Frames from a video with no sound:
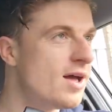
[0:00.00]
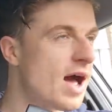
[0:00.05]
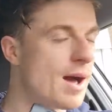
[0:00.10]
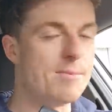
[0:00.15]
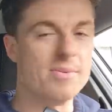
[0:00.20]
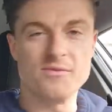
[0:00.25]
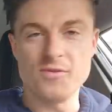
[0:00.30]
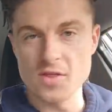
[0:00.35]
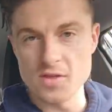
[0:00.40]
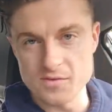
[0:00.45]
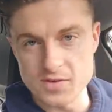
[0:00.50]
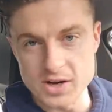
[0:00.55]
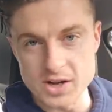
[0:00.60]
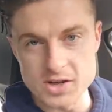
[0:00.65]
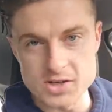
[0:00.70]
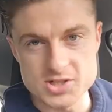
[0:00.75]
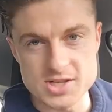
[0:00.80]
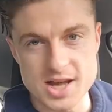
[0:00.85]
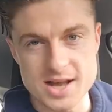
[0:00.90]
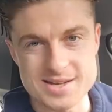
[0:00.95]
And before the
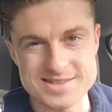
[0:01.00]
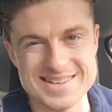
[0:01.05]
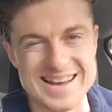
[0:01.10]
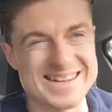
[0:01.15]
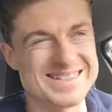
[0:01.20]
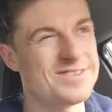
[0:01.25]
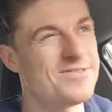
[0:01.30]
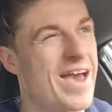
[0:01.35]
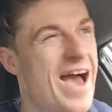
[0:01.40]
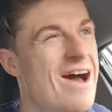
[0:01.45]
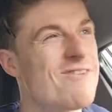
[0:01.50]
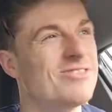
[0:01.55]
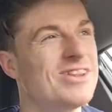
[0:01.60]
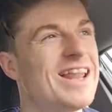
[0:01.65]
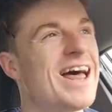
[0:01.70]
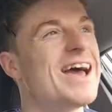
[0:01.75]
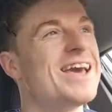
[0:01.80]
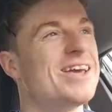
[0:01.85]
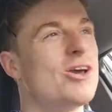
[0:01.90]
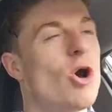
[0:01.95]
video starts, guys, if you haven't
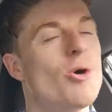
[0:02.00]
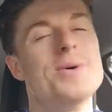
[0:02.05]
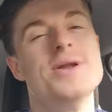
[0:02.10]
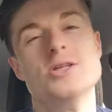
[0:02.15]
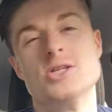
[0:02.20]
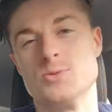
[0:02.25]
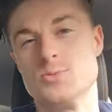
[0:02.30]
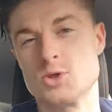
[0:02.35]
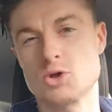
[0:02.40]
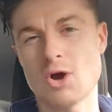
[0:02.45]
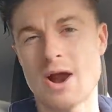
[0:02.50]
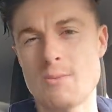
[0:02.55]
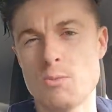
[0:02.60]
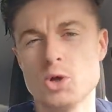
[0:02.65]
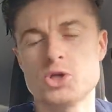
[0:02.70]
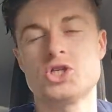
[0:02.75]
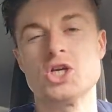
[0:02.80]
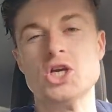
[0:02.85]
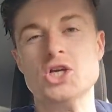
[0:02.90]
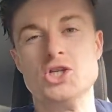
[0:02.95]
liked, commented and subscribed,
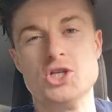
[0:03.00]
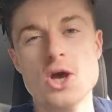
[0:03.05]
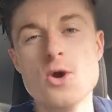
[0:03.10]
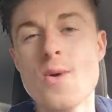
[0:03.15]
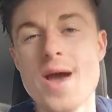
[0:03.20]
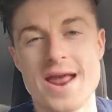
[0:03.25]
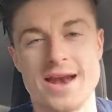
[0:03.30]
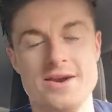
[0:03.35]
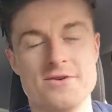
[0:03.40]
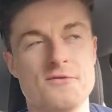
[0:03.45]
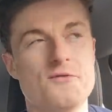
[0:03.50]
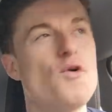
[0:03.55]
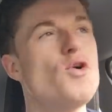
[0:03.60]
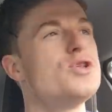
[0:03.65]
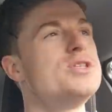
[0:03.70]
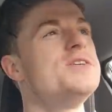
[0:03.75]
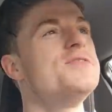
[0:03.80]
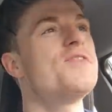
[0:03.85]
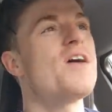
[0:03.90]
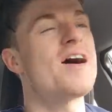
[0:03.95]
what are you doing?
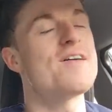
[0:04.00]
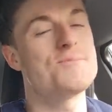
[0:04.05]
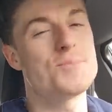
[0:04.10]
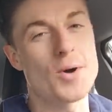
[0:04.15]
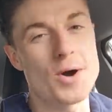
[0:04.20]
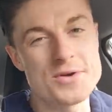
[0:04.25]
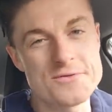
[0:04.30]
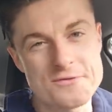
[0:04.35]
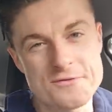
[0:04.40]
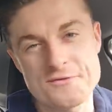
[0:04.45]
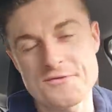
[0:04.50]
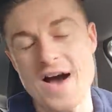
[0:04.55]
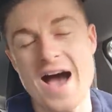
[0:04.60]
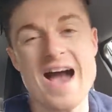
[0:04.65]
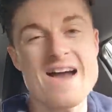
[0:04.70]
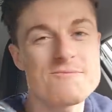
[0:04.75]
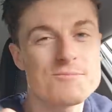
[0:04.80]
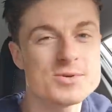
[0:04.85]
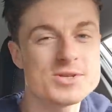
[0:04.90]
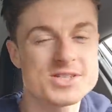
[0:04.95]

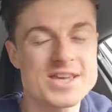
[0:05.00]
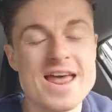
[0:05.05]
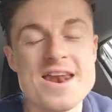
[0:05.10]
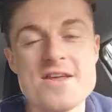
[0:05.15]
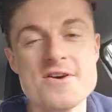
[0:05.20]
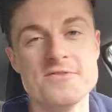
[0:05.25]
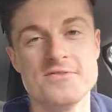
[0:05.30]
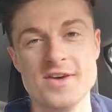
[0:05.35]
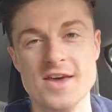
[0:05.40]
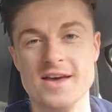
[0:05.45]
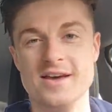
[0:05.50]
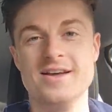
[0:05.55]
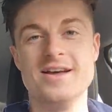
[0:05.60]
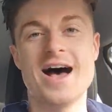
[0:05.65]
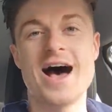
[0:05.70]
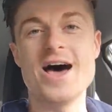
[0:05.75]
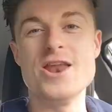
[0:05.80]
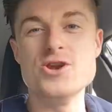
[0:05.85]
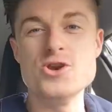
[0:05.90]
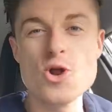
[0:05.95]
45.5% of you
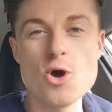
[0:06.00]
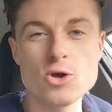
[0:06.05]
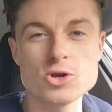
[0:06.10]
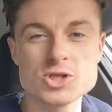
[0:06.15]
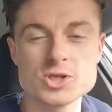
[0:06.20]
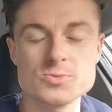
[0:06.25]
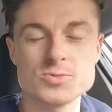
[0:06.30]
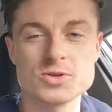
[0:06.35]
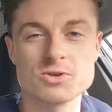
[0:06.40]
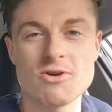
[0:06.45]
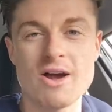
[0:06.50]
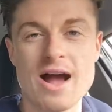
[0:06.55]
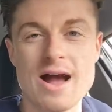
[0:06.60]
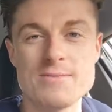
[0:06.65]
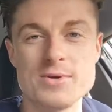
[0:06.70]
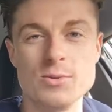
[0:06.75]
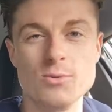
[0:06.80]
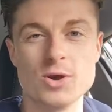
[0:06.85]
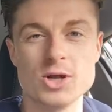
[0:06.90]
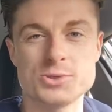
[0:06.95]
are not
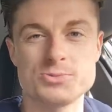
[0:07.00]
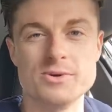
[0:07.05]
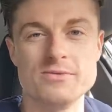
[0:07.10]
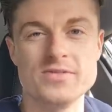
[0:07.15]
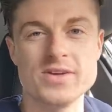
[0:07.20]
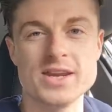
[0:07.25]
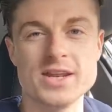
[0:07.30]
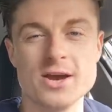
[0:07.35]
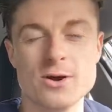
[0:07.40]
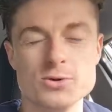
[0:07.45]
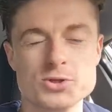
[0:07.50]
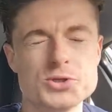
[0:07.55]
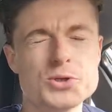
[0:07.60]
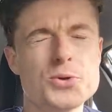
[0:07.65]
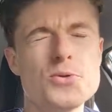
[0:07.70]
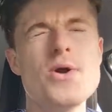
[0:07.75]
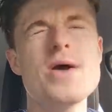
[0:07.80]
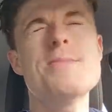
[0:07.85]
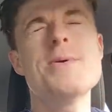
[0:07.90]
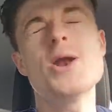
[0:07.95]
subscribed and watch my videos.
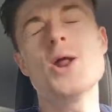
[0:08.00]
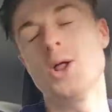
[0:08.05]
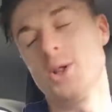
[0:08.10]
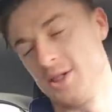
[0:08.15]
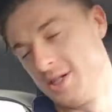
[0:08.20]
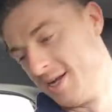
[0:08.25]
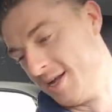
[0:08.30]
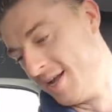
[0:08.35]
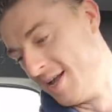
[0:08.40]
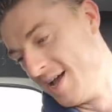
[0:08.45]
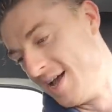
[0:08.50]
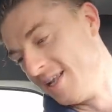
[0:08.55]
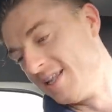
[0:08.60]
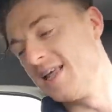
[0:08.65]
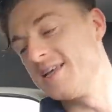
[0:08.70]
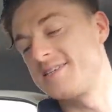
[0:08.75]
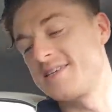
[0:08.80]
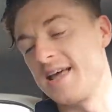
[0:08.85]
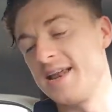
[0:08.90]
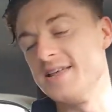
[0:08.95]
Criminal!
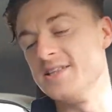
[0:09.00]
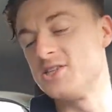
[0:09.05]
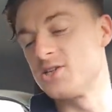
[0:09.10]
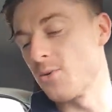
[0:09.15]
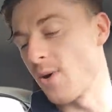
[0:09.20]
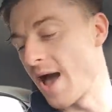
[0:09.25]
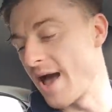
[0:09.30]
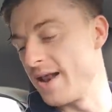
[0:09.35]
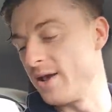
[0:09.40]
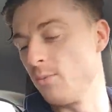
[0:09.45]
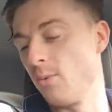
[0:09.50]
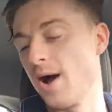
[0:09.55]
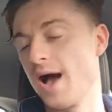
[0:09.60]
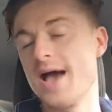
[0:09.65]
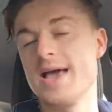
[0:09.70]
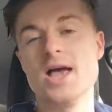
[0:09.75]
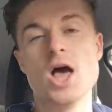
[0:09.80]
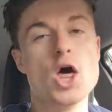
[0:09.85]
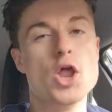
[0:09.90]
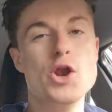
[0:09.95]
Let's get into it
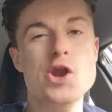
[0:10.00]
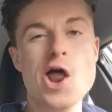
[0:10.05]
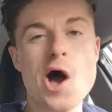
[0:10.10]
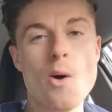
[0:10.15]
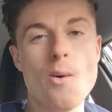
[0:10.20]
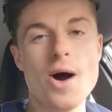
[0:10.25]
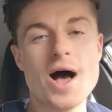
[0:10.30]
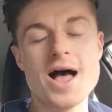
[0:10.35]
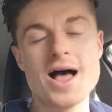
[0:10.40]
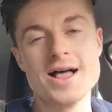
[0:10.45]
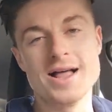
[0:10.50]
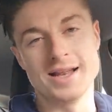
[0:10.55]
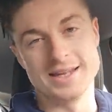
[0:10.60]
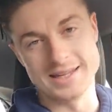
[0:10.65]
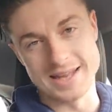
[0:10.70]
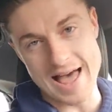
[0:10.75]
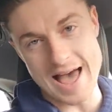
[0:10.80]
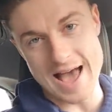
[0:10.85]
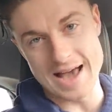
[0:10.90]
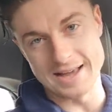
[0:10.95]
anyway. Noah
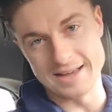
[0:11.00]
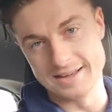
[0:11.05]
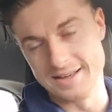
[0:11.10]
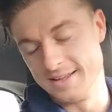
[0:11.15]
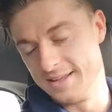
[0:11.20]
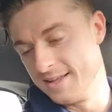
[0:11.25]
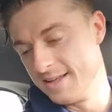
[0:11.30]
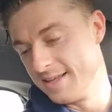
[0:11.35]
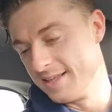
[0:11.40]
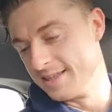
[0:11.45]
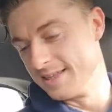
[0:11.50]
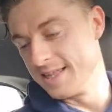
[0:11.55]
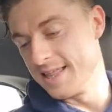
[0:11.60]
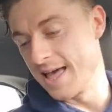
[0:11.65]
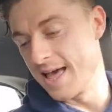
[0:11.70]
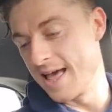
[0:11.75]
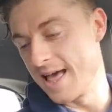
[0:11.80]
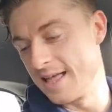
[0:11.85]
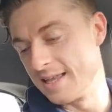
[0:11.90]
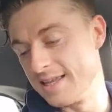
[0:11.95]
Lang.
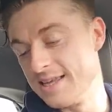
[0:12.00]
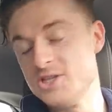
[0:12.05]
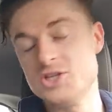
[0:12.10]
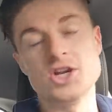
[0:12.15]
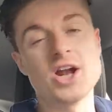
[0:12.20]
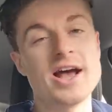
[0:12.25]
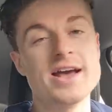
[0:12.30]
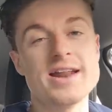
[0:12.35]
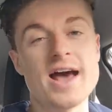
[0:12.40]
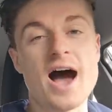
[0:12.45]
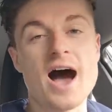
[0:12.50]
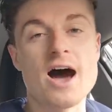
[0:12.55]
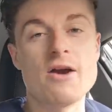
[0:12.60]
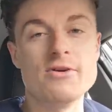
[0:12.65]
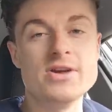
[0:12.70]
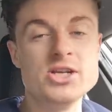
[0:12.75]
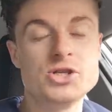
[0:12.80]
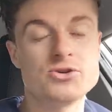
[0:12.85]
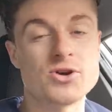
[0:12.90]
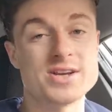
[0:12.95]
Leeds United are
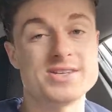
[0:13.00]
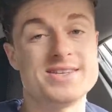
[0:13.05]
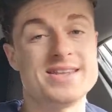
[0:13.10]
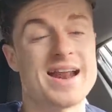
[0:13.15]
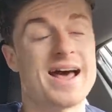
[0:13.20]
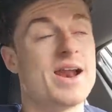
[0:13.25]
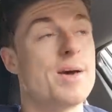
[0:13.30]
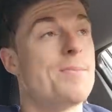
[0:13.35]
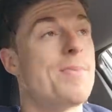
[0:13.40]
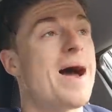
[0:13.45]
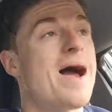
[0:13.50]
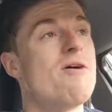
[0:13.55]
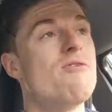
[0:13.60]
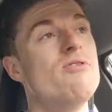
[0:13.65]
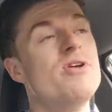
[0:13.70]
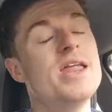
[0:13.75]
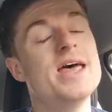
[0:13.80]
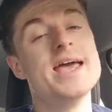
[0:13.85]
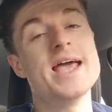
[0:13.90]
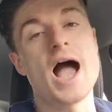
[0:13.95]
interested and
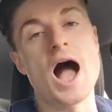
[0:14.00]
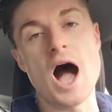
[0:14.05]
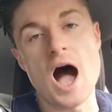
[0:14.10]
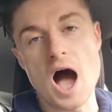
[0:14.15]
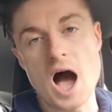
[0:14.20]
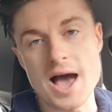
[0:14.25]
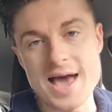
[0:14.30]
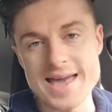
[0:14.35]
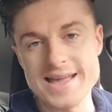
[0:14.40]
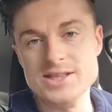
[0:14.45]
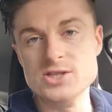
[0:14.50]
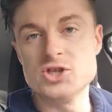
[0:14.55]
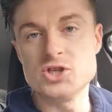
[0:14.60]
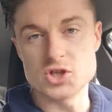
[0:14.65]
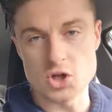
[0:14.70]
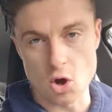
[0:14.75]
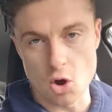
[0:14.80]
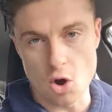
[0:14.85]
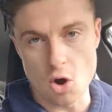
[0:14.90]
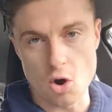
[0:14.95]
apparently are in
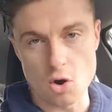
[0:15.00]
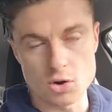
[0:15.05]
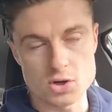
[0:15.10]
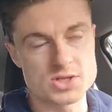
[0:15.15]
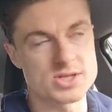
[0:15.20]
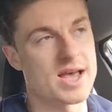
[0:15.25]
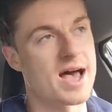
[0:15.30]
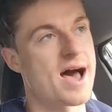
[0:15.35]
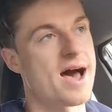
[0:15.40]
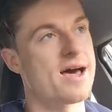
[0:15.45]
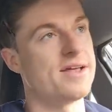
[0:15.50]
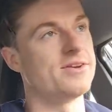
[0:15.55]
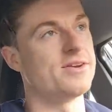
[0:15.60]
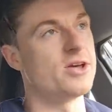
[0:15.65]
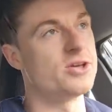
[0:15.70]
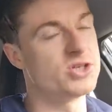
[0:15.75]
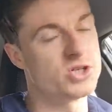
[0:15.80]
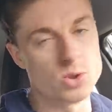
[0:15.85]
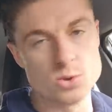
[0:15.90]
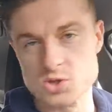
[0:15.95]
talks. And
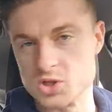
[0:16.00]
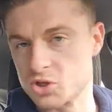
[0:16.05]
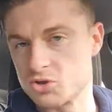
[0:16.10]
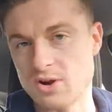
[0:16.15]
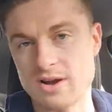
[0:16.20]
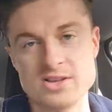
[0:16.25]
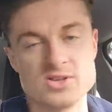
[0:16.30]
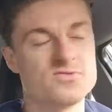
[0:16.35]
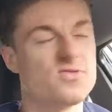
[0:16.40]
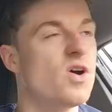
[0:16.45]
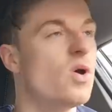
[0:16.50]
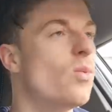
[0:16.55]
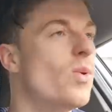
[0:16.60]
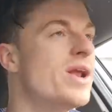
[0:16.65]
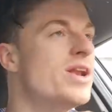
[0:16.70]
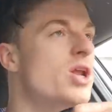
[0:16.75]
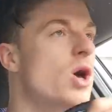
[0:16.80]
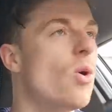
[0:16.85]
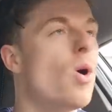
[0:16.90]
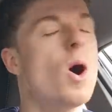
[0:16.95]
as soon as the transfer
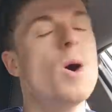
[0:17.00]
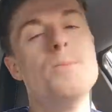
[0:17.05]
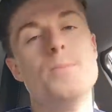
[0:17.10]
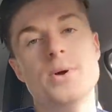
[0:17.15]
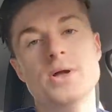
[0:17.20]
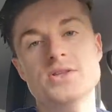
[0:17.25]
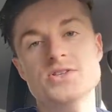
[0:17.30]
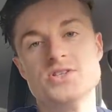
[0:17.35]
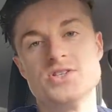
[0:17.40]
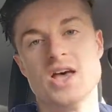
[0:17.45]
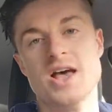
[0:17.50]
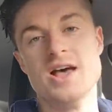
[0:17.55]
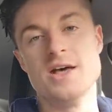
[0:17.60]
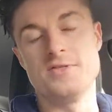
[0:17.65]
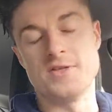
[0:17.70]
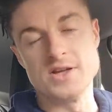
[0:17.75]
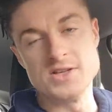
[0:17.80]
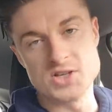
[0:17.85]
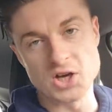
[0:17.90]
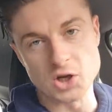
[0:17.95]
window opens,
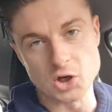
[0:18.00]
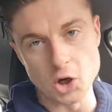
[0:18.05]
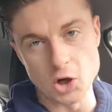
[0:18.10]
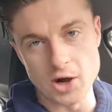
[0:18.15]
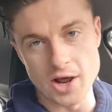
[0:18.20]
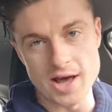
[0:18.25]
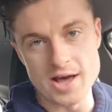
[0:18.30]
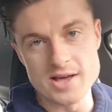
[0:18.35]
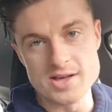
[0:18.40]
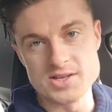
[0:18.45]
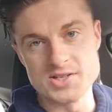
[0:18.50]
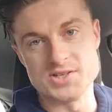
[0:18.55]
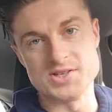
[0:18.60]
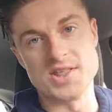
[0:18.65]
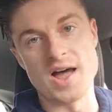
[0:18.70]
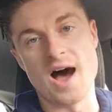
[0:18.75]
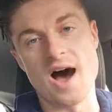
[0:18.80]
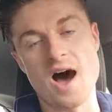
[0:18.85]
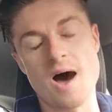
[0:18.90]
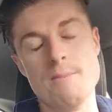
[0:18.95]
things are going to
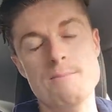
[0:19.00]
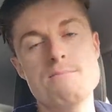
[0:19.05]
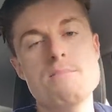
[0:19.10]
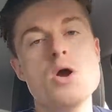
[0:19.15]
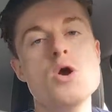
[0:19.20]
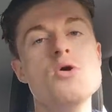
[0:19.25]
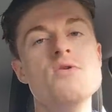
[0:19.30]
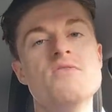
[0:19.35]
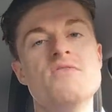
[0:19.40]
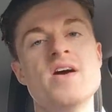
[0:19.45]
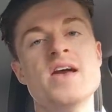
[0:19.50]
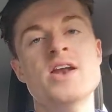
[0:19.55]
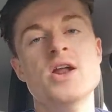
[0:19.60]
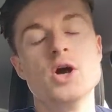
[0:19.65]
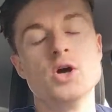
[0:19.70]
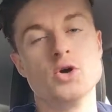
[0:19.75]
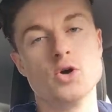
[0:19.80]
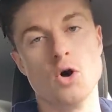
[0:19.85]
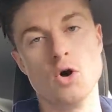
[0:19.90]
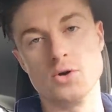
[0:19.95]
start moving
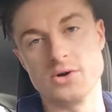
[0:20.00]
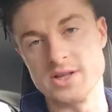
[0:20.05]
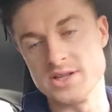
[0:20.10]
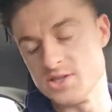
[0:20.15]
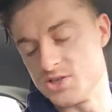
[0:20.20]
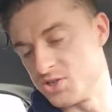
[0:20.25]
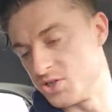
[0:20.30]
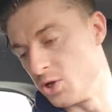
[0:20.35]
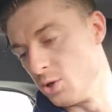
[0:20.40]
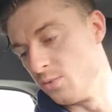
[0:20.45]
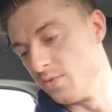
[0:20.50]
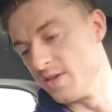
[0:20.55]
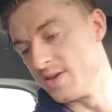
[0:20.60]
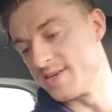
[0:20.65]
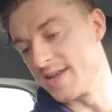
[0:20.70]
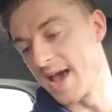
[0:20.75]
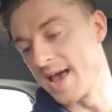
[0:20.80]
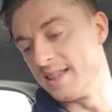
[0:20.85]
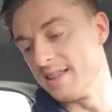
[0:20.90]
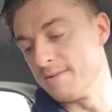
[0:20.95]
according to the
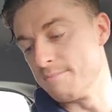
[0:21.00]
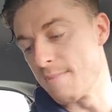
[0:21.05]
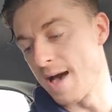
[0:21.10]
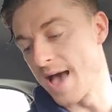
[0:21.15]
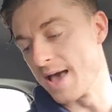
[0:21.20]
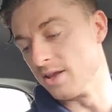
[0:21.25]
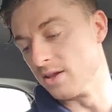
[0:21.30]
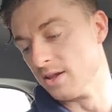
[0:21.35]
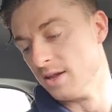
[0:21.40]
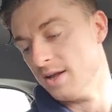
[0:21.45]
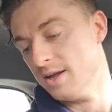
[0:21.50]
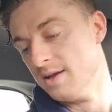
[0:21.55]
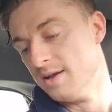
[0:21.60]
Daily Mail.